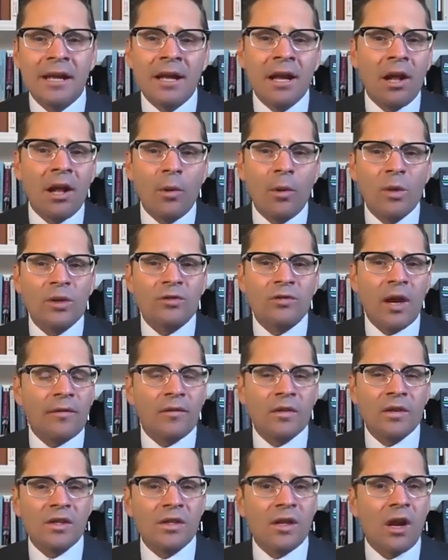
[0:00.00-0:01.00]
What's right
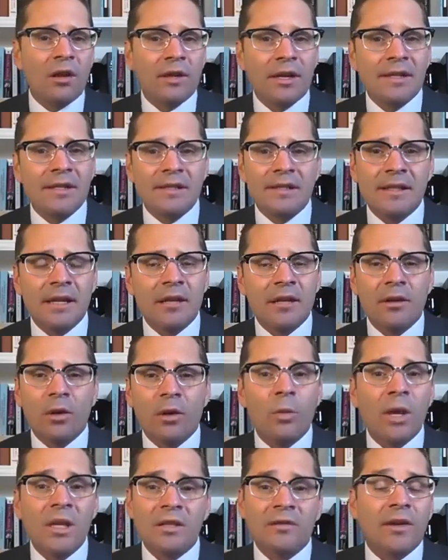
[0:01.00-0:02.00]
for Salt Lake City or
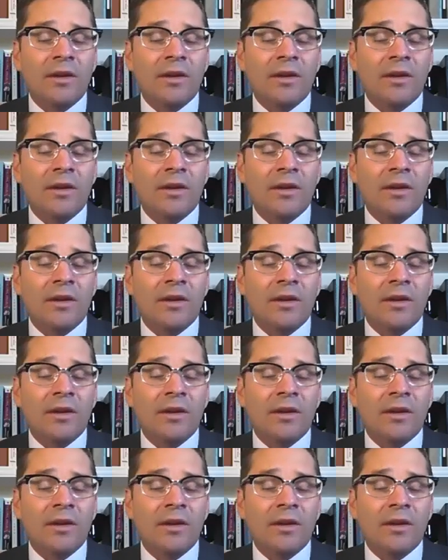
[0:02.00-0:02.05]
West